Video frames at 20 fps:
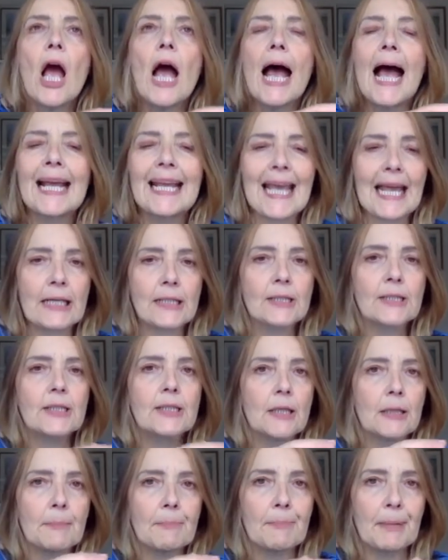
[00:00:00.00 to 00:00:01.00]

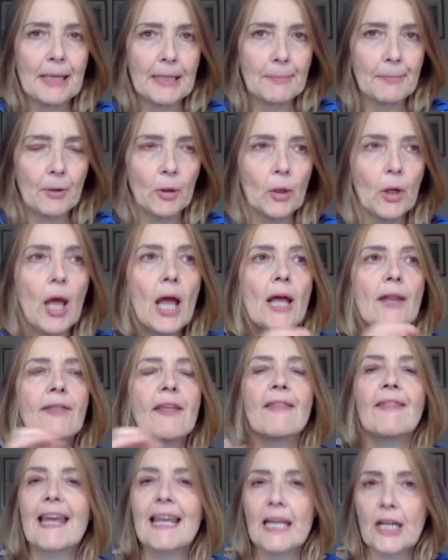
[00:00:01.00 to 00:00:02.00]
against people
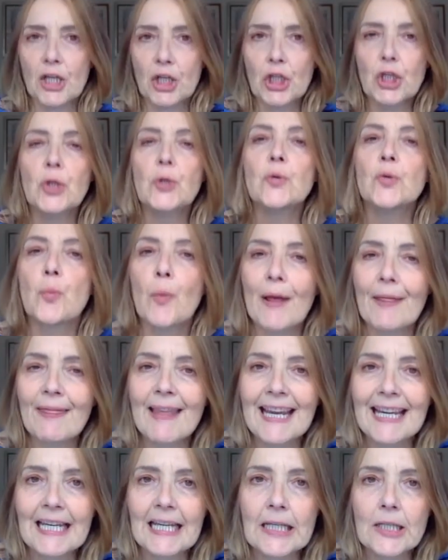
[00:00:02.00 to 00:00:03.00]
that they can use when
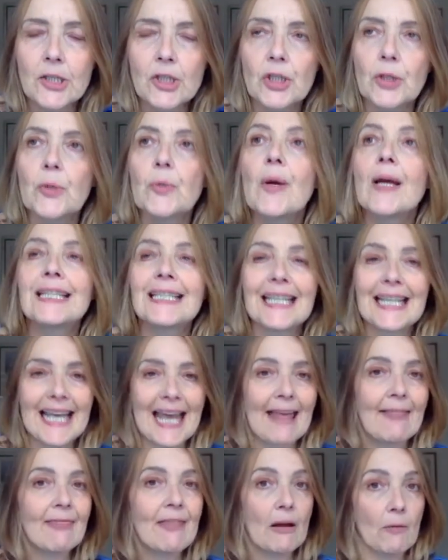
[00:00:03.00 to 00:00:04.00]
they need to
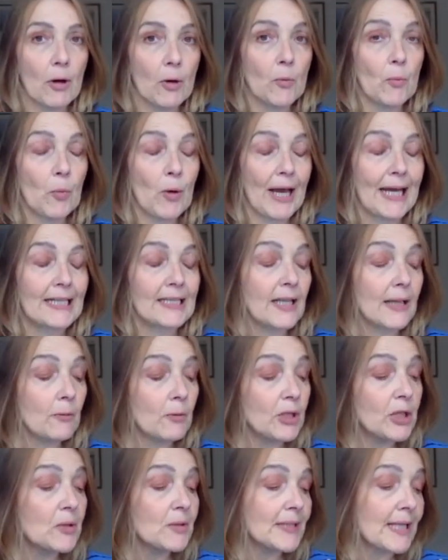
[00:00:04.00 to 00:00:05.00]
get their own way. So they
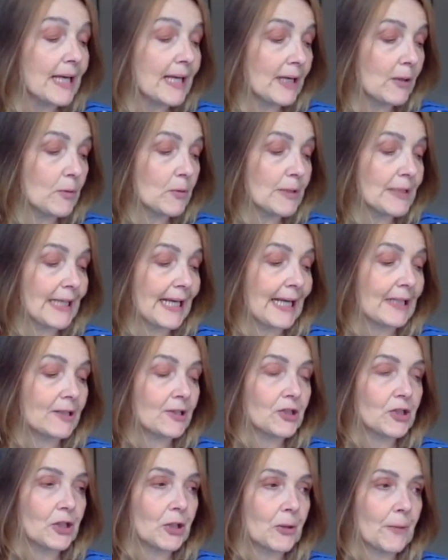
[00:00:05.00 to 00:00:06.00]
will use their guilt
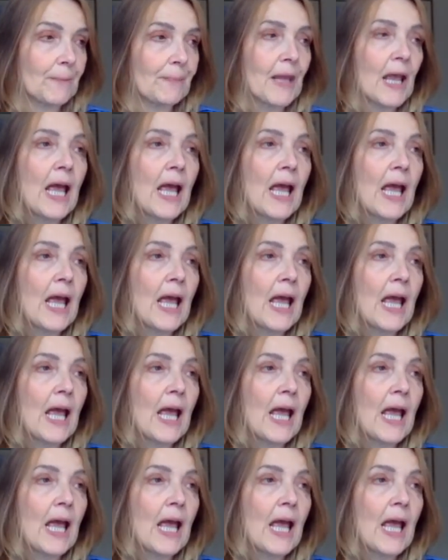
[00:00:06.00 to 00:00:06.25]
against you.